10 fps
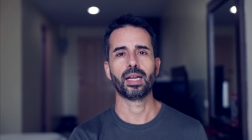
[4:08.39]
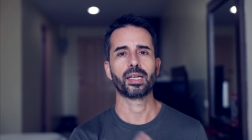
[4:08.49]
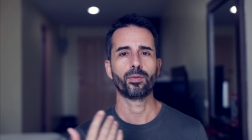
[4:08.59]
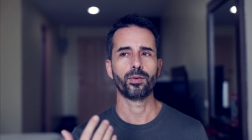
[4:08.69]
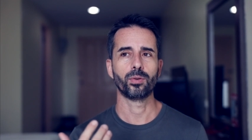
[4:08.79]

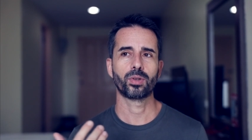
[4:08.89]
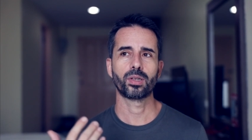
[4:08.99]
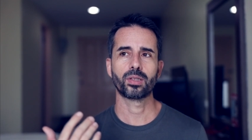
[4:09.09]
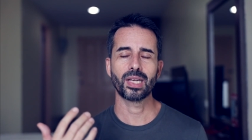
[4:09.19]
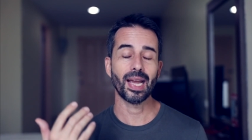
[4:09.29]
Like if you
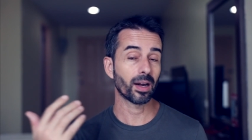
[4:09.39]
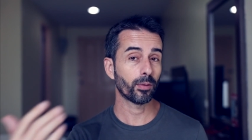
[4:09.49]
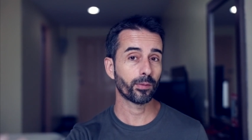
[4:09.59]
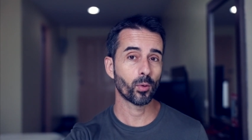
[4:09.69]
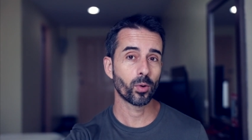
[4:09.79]
can't
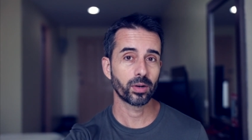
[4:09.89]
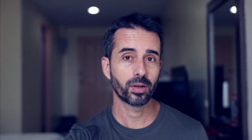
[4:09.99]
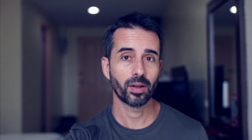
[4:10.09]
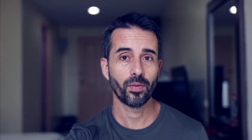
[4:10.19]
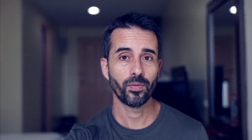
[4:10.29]
afford